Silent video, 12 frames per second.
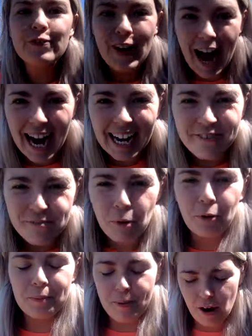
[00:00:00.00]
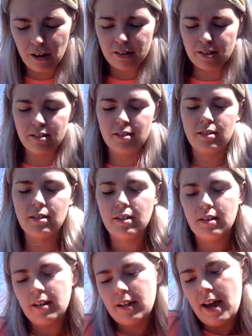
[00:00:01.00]
5 more balls.
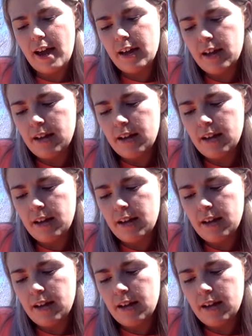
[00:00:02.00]
Okay?